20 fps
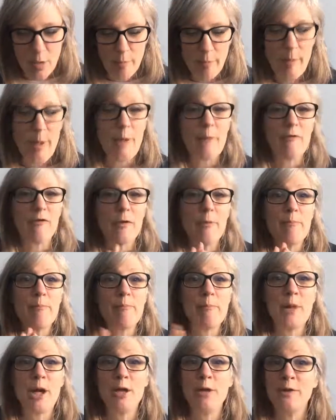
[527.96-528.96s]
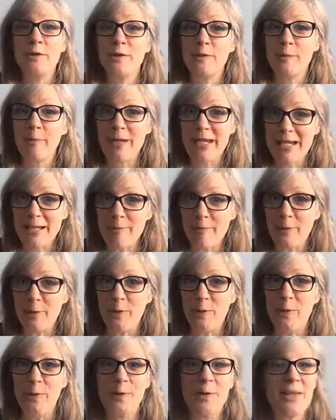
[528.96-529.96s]
But for most
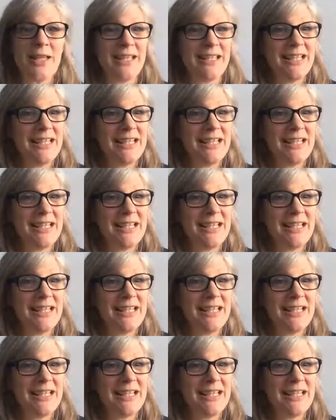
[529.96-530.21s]
people,